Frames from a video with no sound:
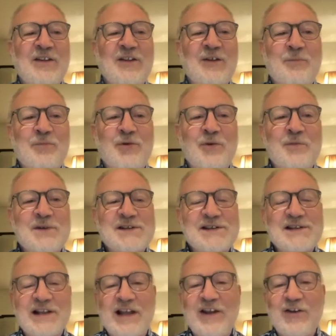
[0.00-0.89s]
the
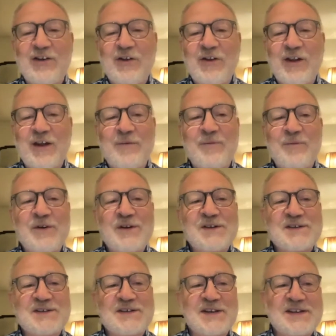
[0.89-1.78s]
promised land on their
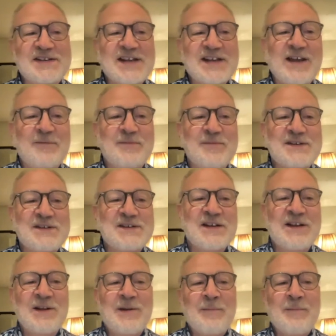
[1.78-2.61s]
first attempt.